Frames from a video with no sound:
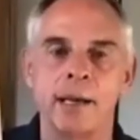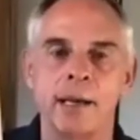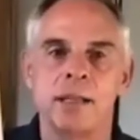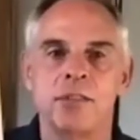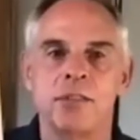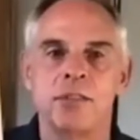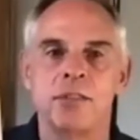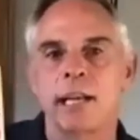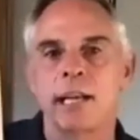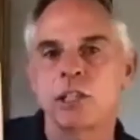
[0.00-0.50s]

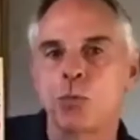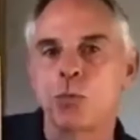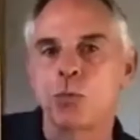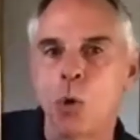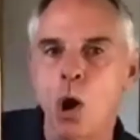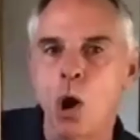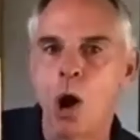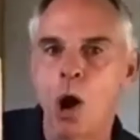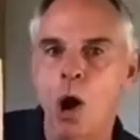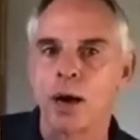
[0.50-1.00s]
That's
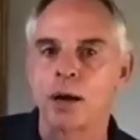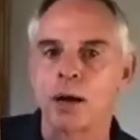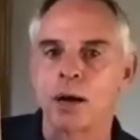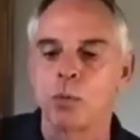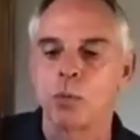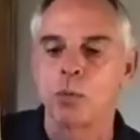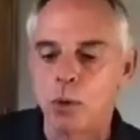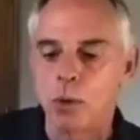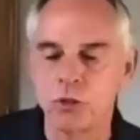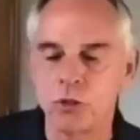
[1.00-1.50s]
wrong. Well,
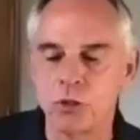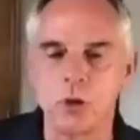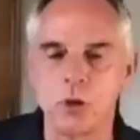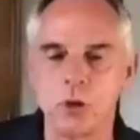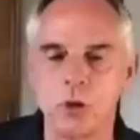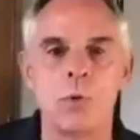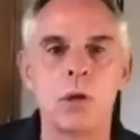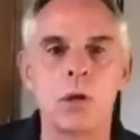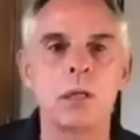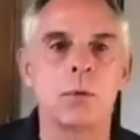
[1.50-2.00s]
what they're
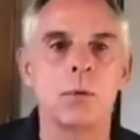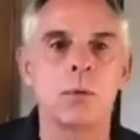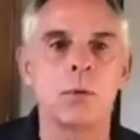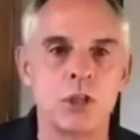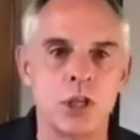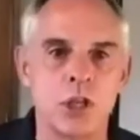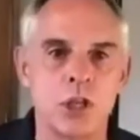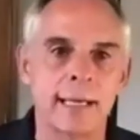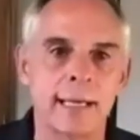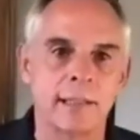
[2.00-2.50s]
really
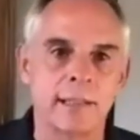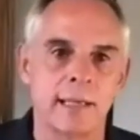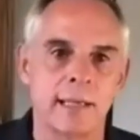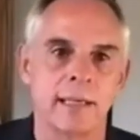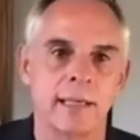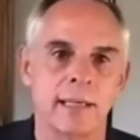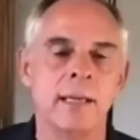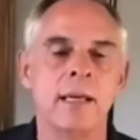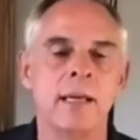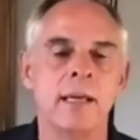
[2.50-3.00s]
rejecting,
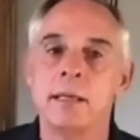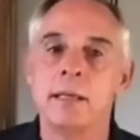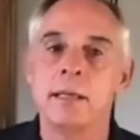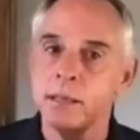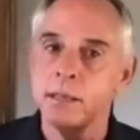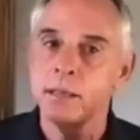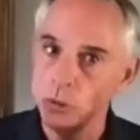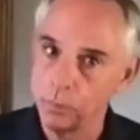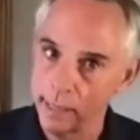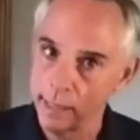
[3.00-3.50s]
to
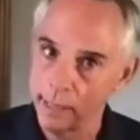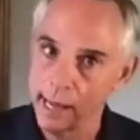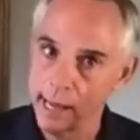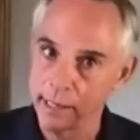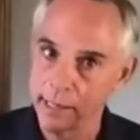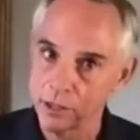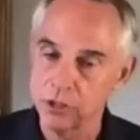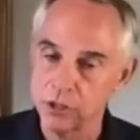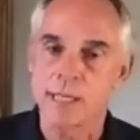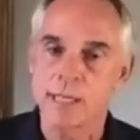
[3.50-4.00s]
be
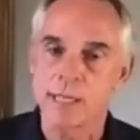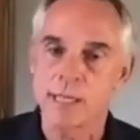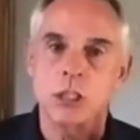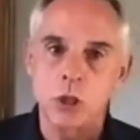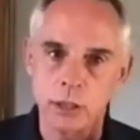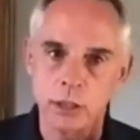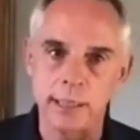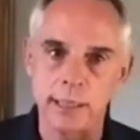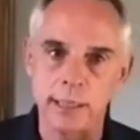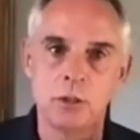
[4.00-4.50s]
honest, is
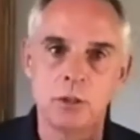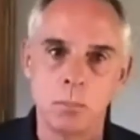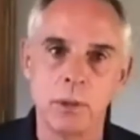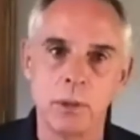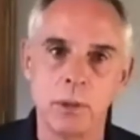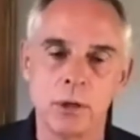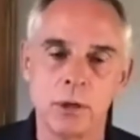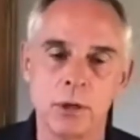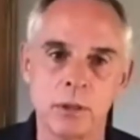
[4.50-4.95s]
looking in the mirror.